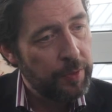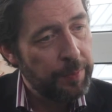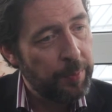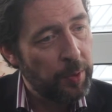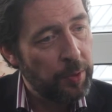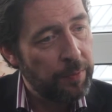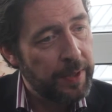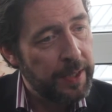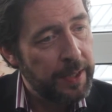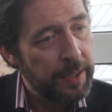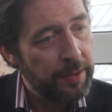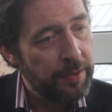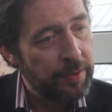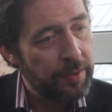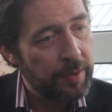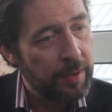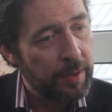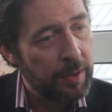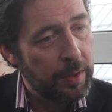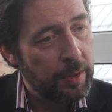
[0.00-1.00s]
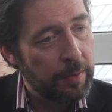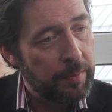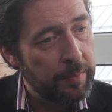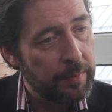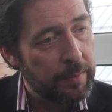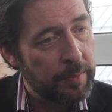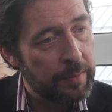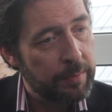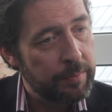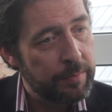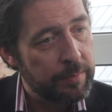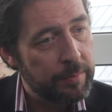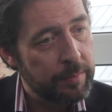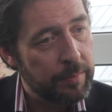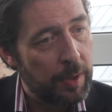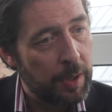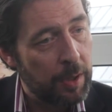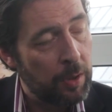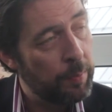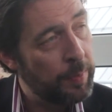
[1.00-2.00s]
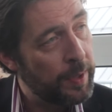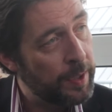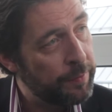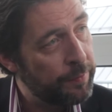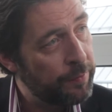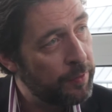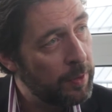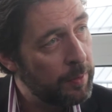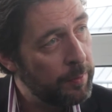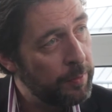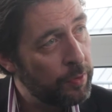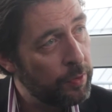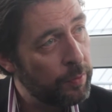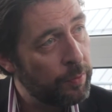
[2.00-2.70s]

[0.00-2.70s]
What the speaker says: provide our platform to